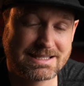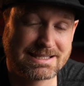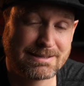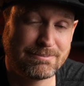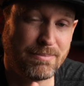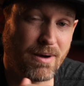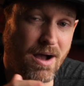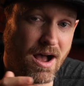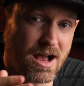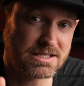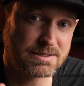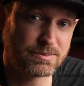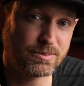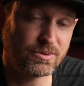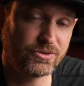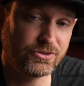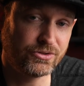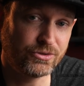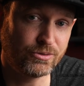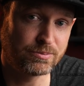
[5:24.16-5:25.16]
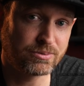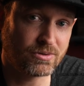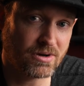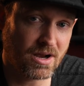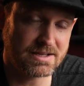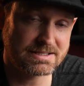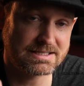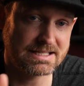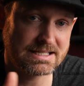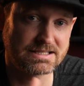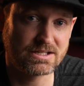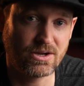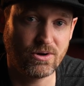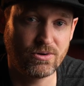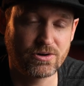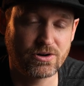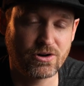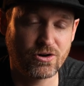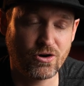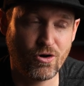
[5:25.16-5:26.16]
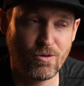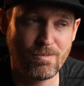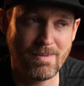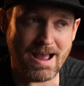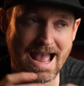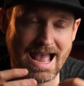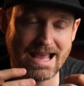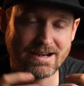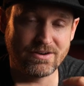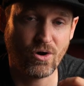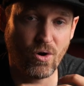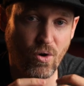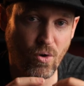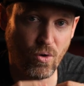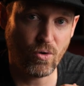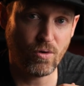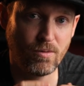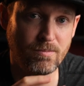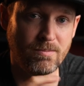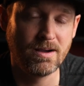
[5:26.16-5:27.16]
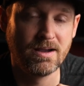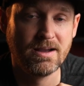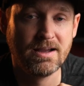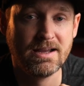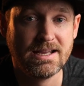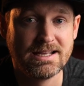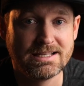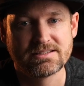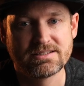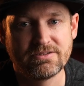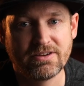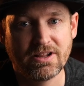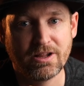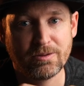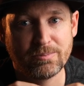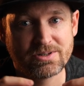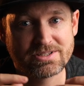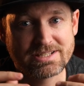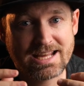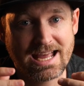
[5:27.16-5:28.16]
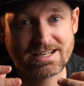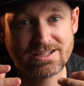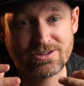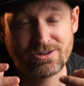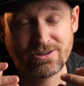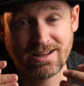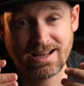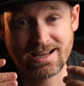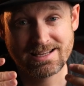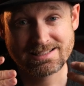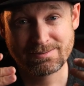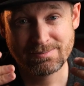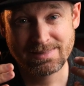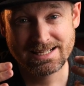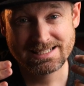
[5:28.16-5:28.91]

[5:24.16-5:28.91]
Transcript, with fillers: it's impossible to process Kodachrome at home. Developers had to utilize and